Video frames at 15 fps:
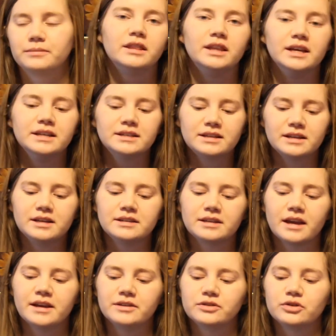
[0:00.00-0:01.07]
This is
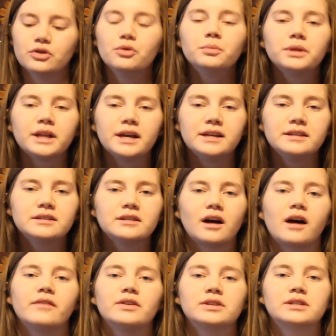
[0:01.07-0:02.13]
a zoom lens,
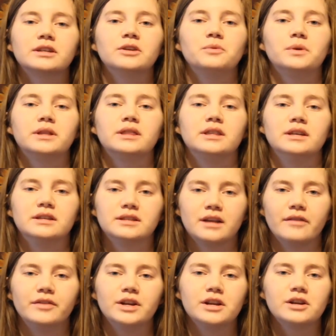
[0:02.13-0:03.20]
obviously with the
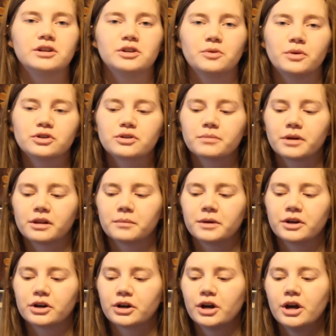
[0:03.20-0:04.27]
70 to
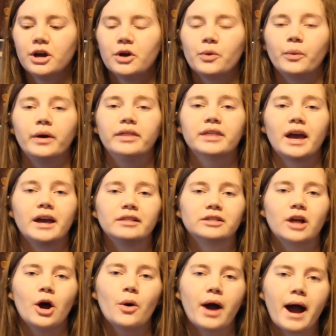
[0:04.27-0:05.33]
200mm, with a
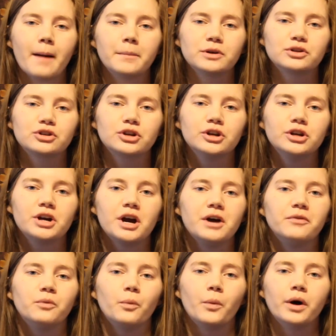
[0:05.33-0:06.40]
low aperture
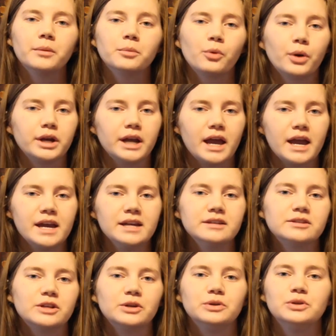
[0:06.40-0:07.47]
of 1.8,
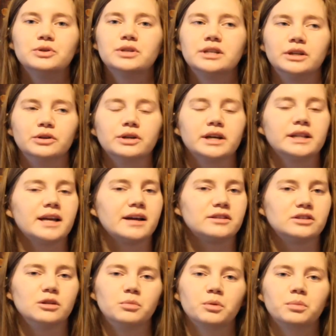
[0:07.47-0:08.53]
so you still get that
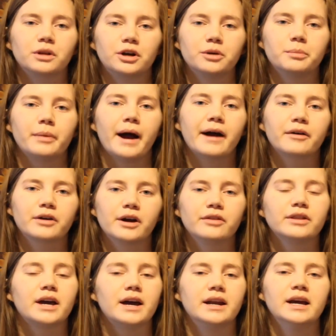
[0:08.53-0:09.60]
super blurred
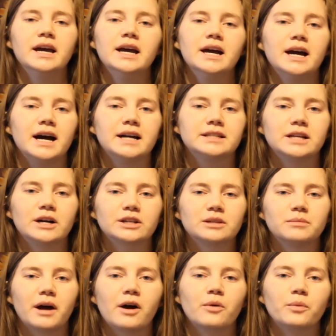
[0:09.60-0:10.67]
background that I talked
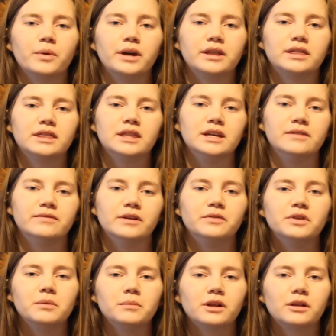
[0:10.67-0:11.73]
about with the
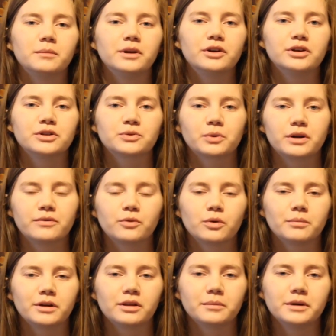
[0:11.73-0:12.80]
50mm and
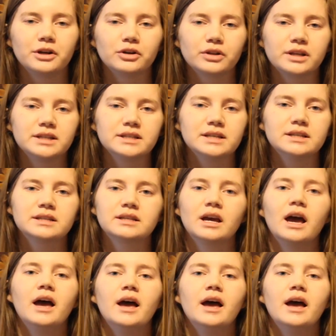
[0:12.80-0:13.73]
24mm lenses.